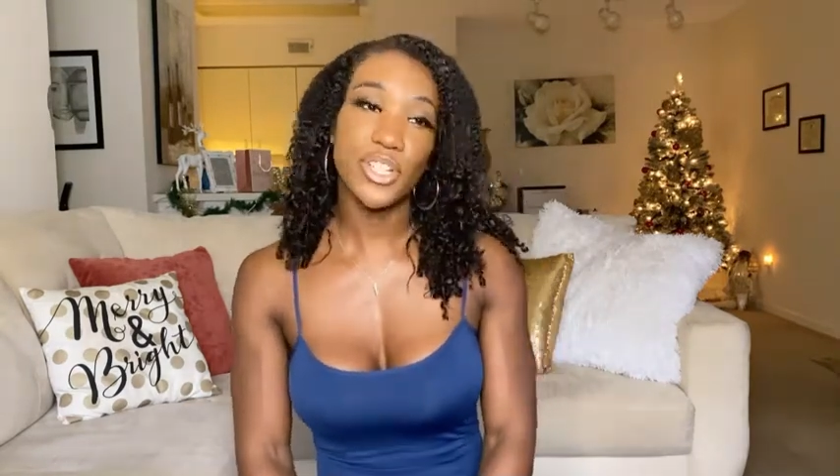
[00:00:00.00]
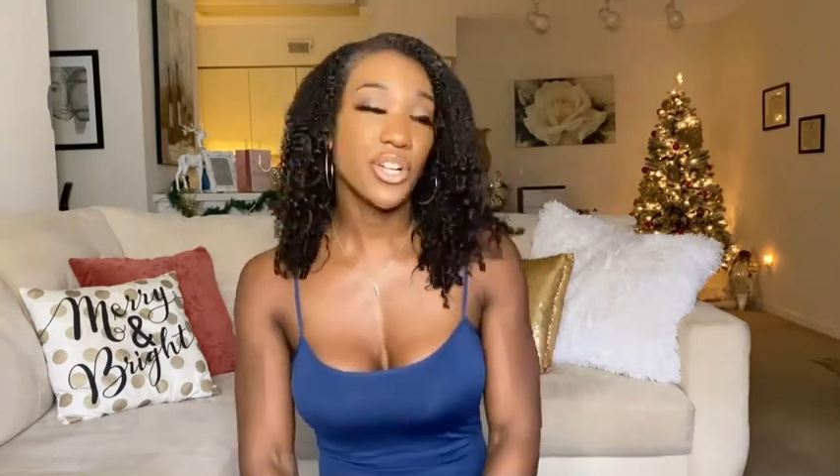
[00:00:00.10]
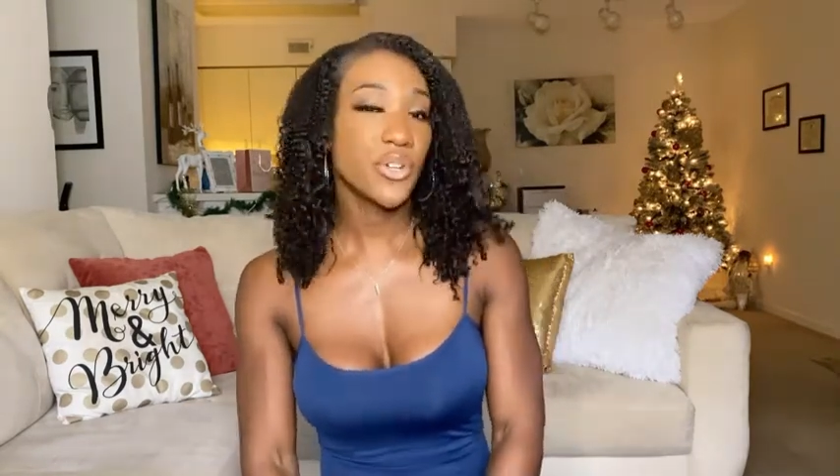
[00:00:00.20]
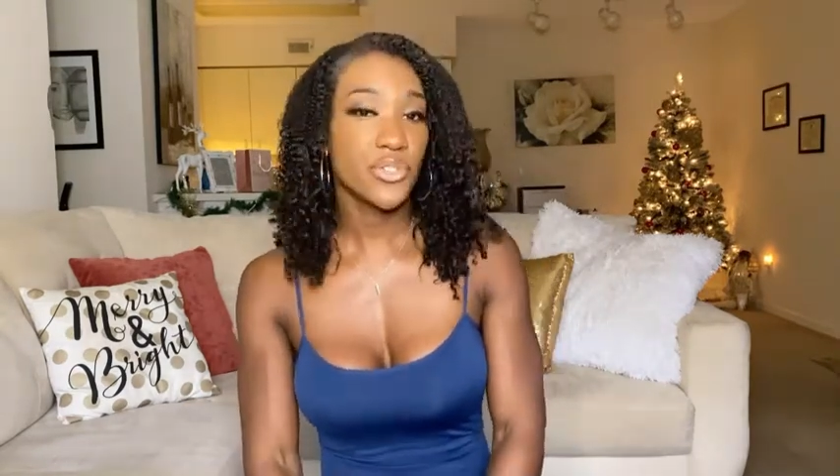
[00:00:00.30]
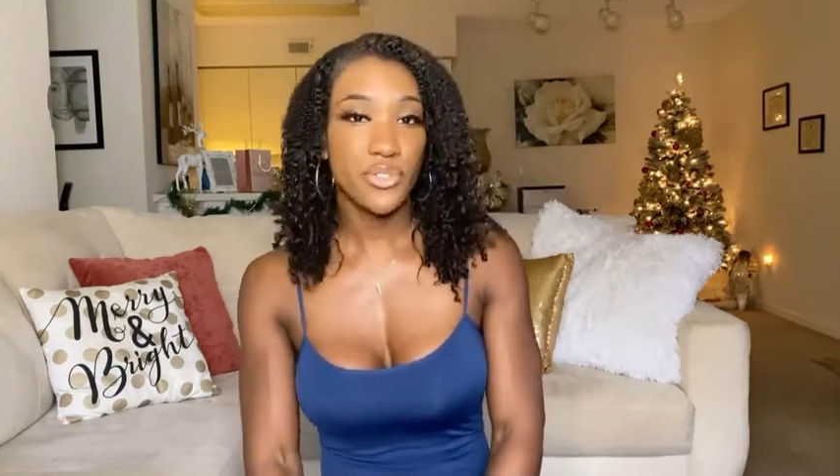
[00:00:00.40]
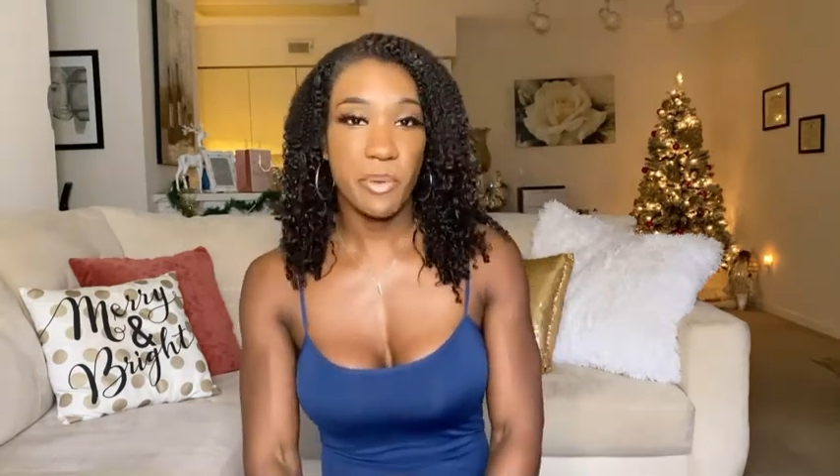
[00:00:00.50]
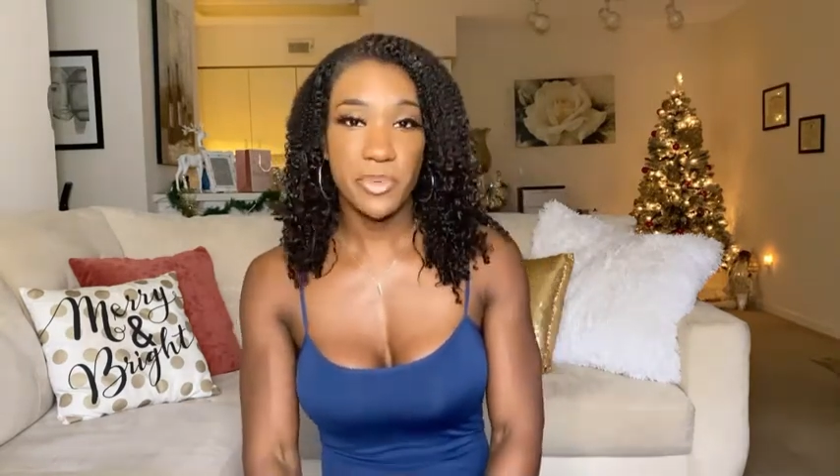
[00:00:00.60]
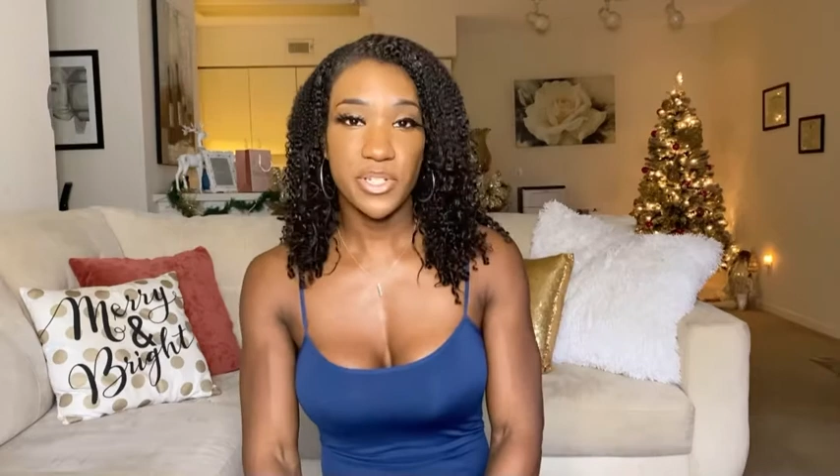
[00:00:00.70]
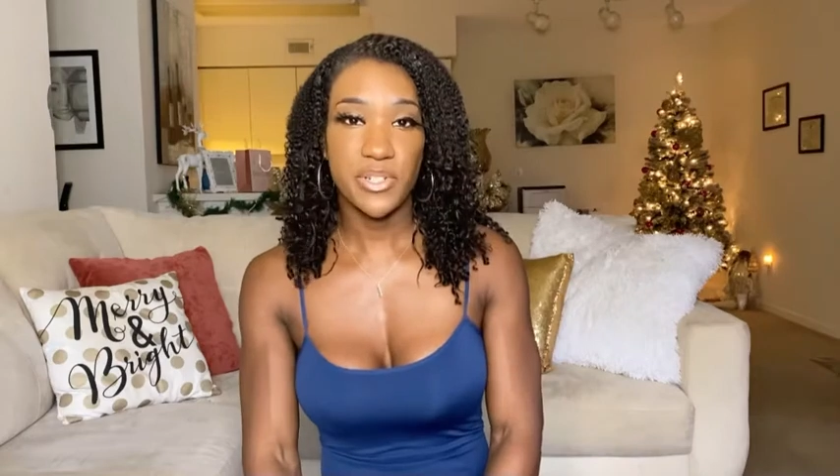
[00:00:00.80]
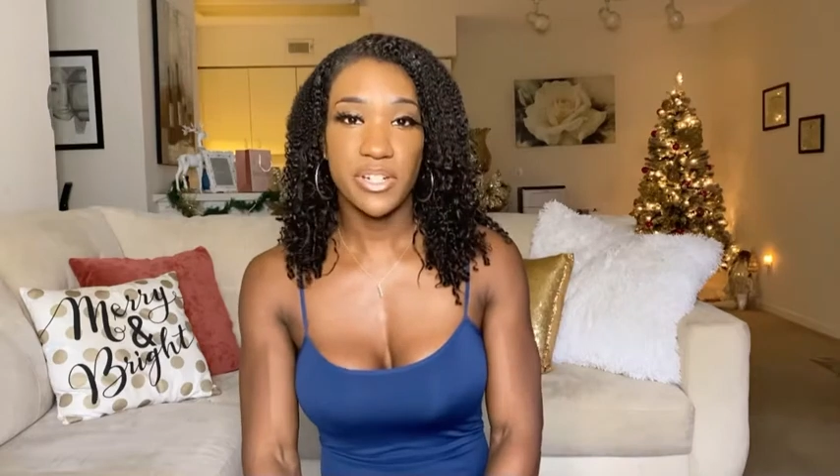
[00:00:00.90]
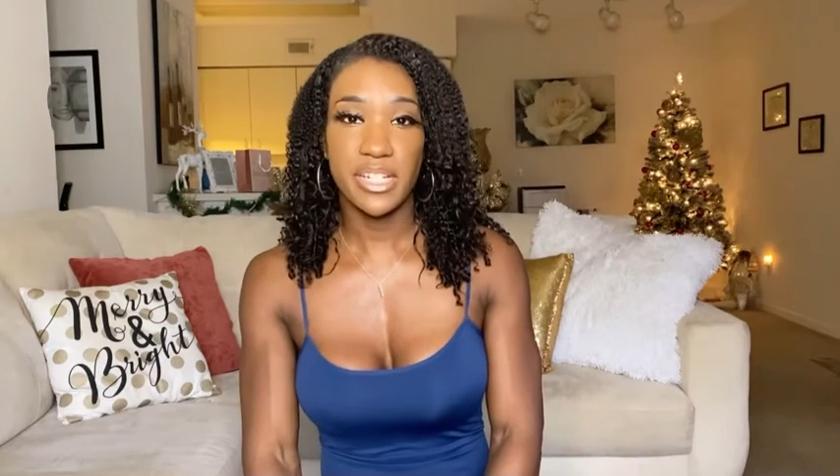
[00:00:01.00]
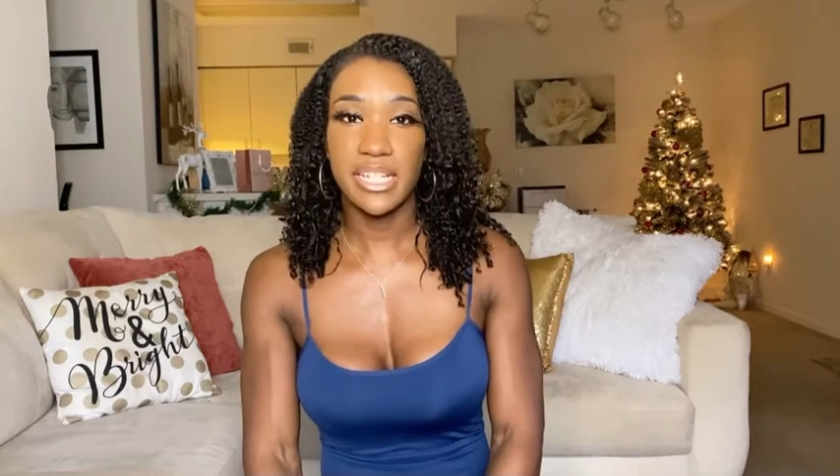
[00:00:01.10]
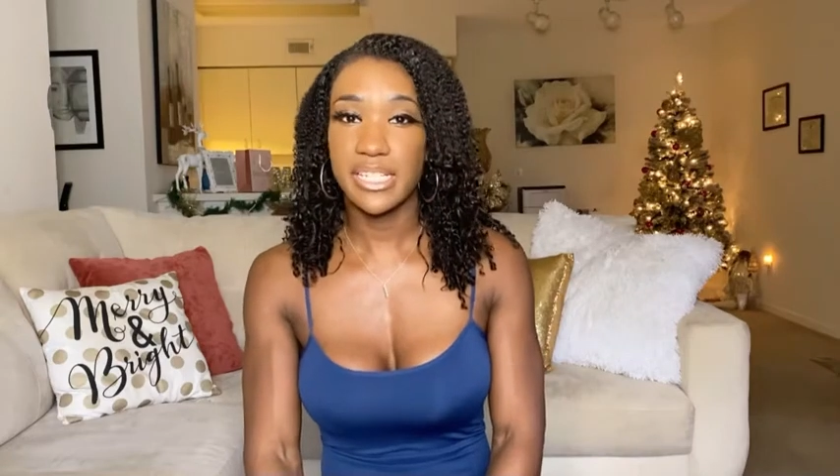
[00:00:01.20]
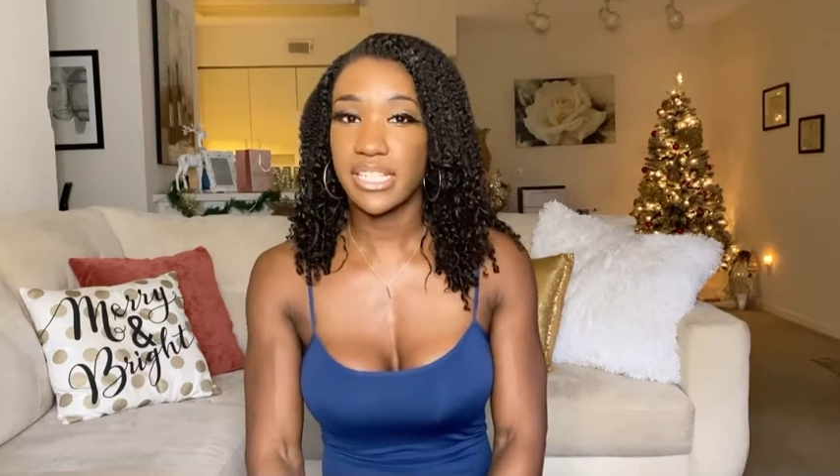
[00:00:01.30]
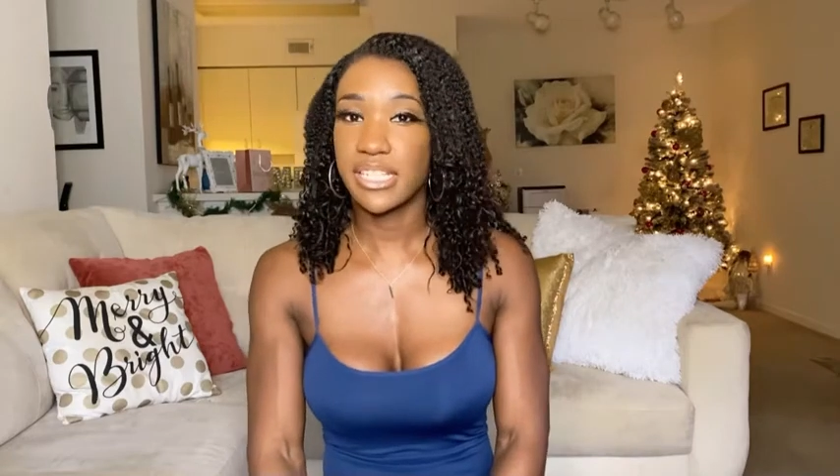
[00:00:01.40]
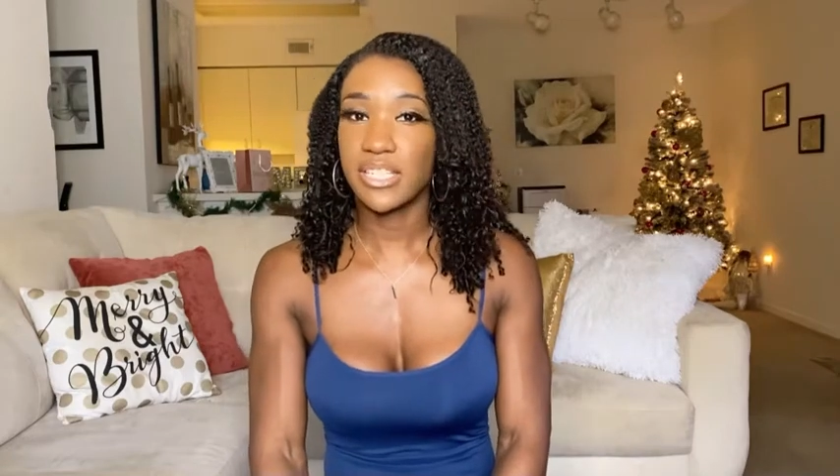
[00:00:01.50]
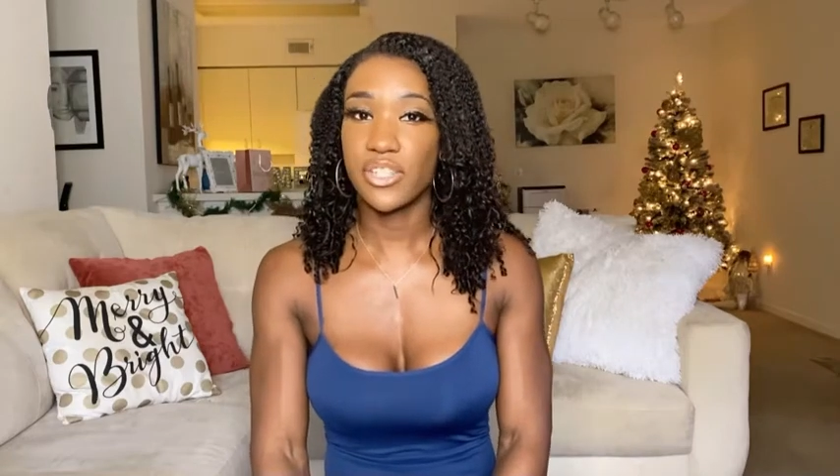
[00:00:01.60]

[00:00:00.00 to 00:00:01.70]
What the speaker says: new opportunities, and it's a